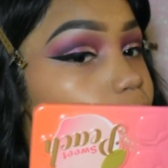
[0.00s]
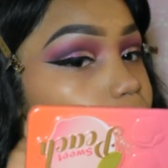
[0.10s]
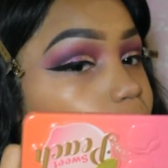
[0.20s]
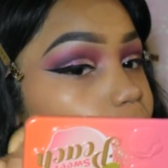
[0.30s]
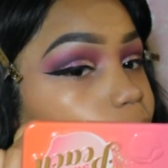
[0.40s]

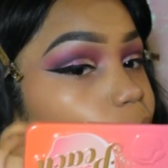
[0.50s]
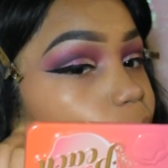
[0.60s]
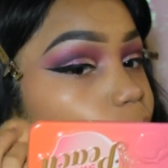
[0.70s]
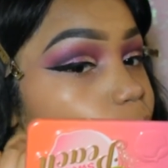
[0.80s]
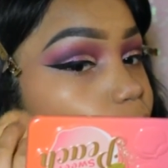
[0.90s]
And I'm just
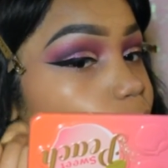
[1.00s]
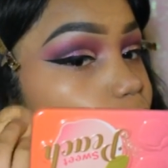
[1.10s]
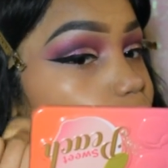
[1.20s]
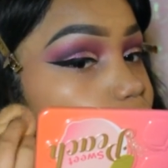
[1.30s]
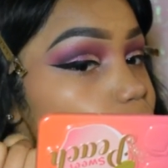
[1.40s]
gonna blend
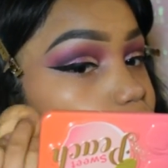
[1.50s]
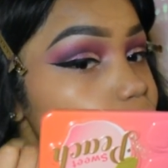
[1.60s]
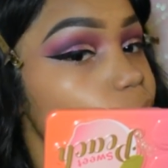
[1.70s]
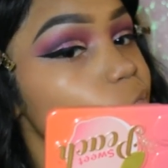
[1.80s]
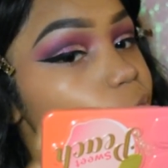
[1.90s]
that out
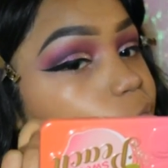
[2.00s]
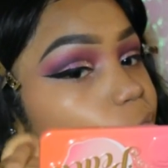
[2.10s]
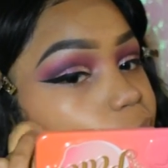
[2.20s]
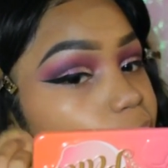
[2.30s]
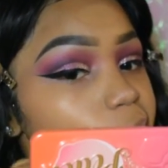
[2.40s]
using a
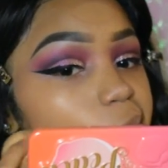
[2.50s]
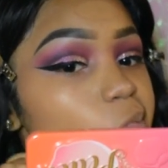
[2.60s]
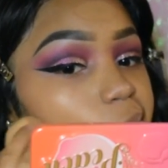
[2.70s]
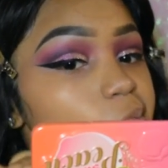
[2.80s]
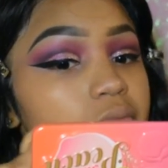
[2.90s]
beauty
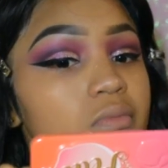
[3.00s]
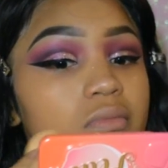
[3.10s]
blender.